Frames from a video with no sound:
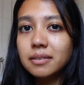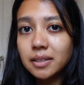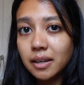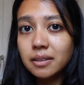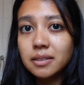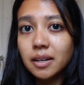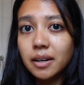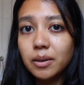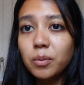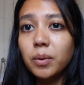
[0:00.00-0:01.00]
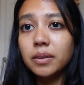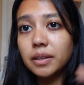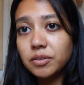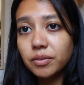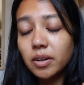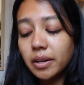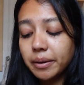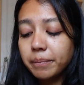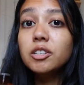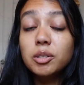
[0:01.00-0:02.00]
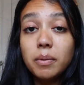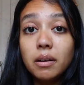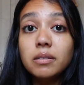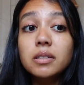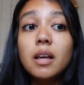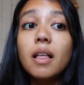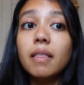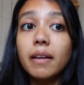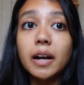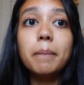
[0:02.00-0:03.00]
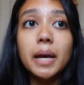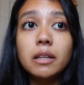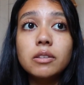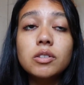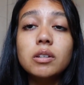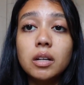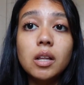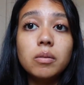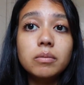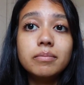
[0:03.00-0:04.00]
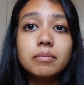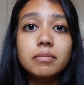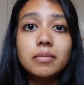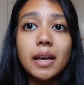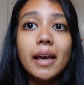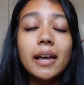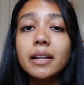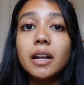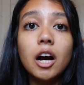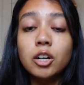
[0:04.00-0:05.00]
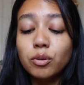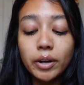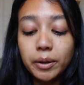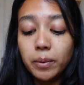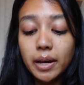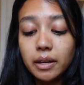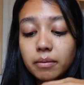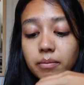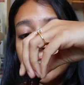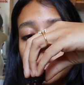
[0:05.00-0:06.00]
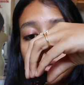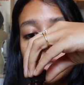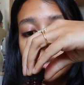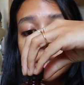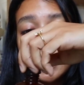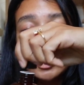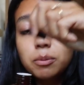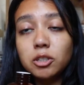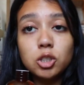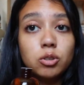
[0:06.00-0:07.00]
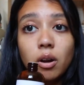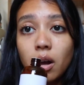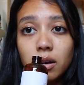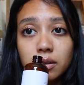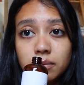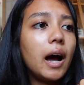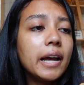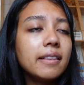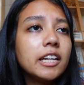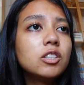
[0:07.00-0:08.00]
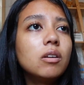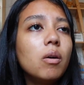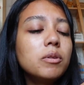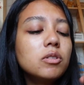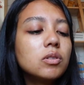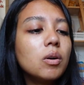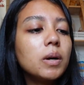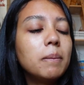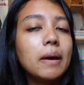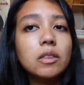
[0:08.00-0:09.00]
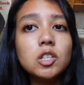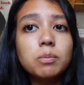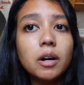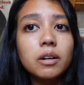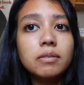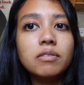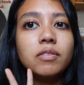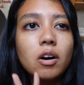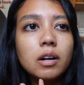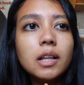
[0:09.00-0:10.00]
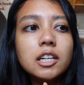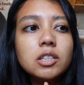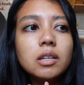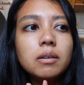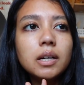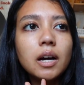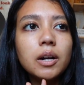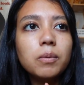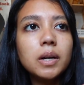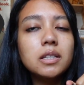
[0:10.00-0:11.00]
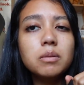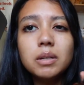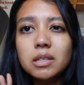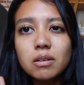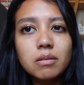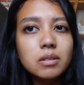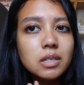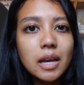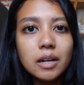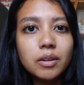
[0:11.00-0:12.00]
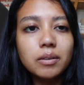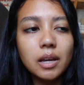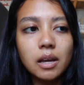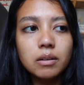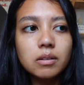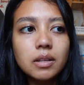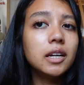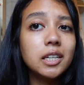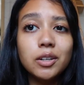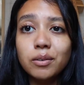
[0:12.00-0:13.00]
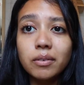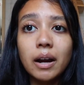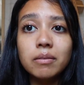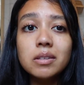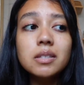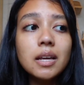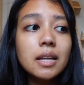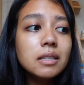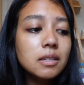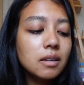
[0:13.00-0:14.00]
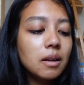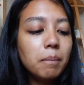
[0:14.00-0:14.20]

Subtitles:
day inside while the leaves are falling. It smells like a man's cologne in a great way, and it smells sophisticated, it smells strong. I like almost don't want to make this part of a fall collection though. I kind of want it to be its own standalone candle, a year-round scent,